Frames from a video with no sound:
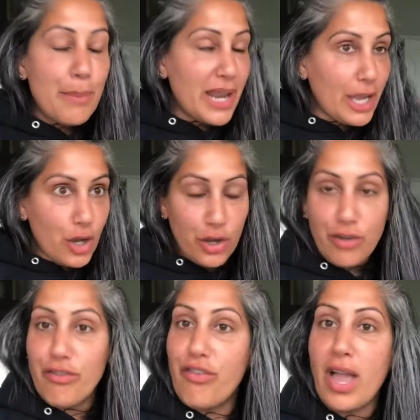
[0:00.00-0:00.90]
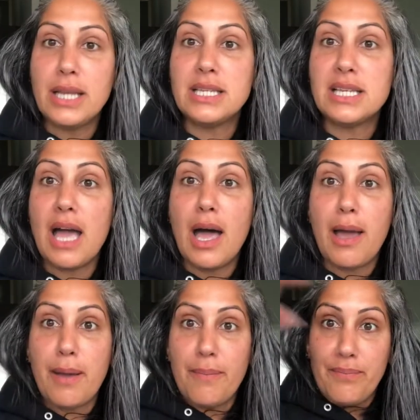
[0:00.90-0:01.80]
but I couldn't find
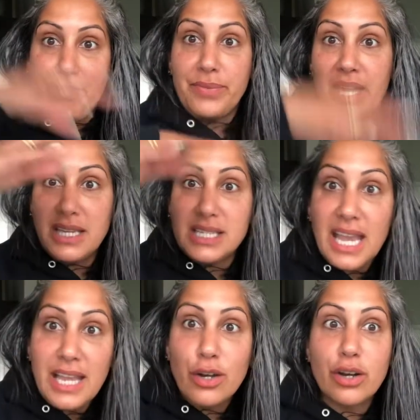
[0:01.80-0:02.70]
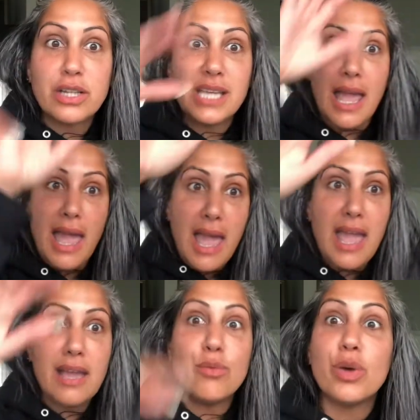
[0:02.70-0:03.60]
a container to
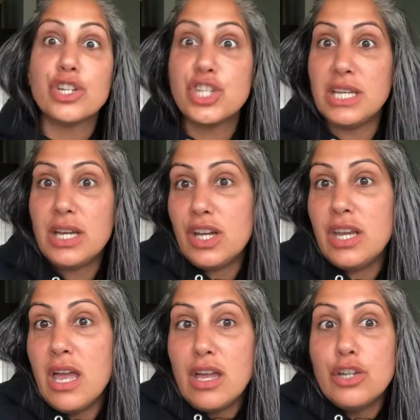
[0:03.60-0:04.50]
hang where she could